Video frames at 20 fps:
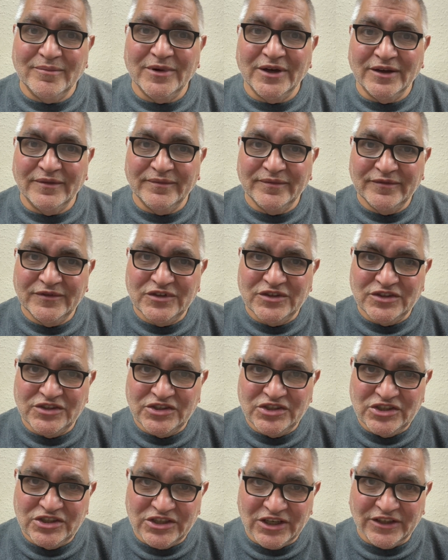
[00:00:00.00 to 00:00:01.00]
but
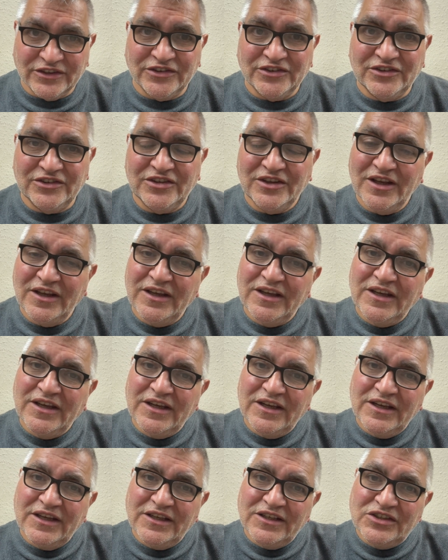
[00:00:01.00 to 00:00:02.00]
just
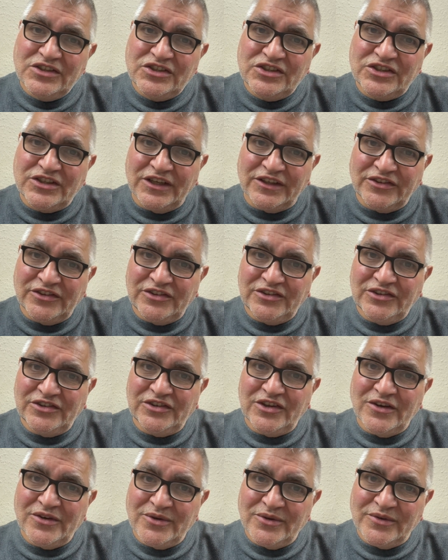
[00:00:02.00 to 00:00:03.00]

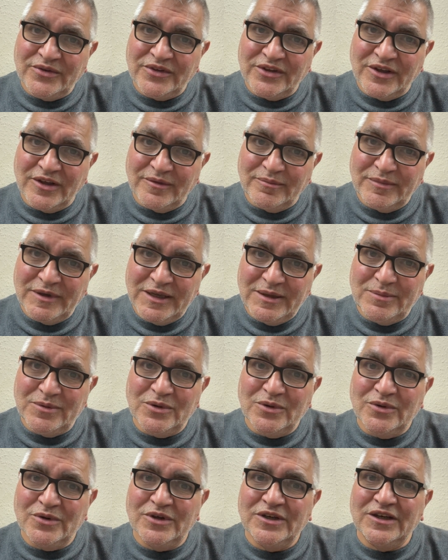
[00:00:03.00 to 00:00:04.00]
so that
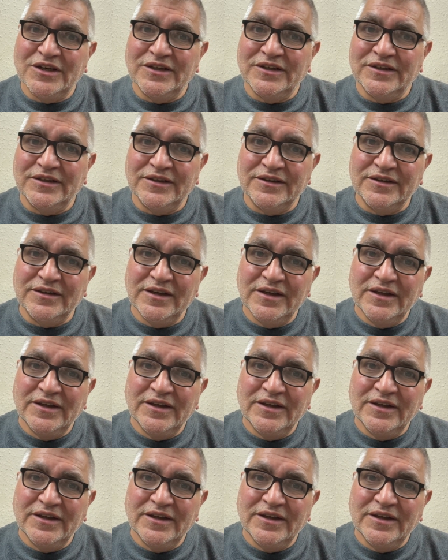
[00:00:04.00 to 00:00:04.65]
people can,